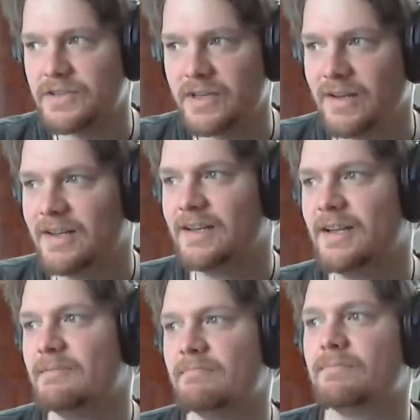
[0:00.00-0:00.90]
shit.
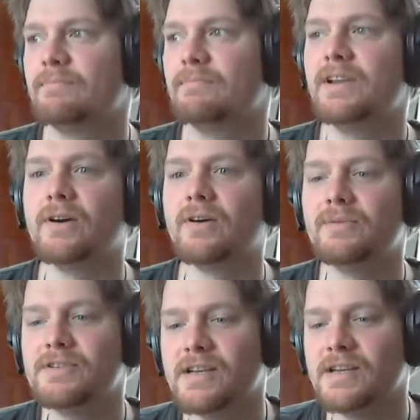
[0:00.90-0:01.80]
No,
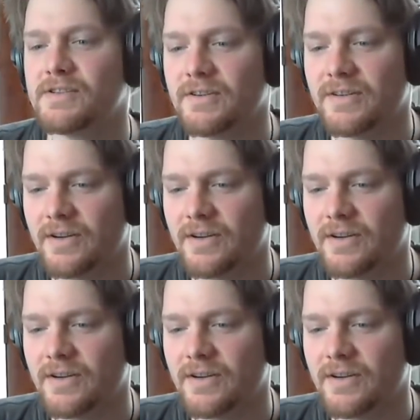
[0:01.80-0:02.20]
I wouldn't say so.